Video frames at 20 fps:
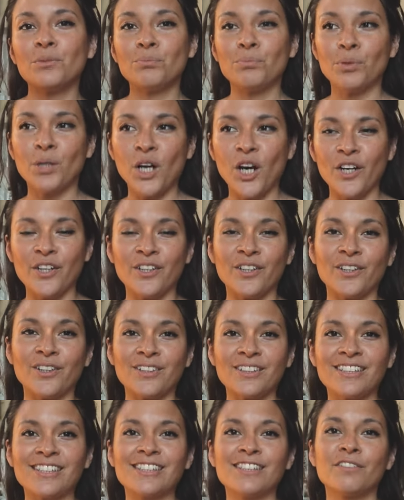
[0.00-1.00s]

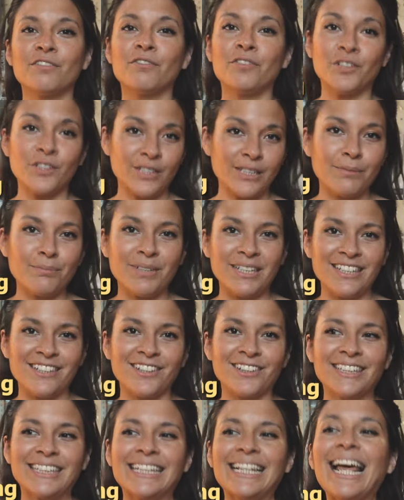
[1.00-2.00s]
Products
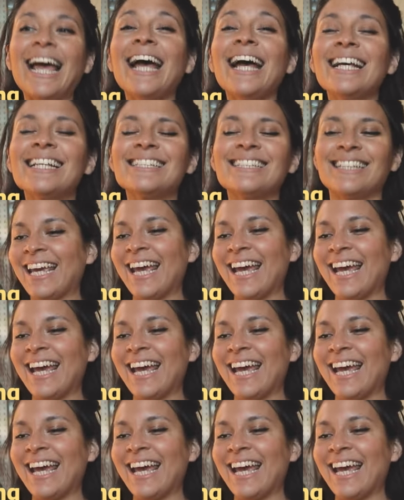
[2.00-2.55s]
Fundamental Class,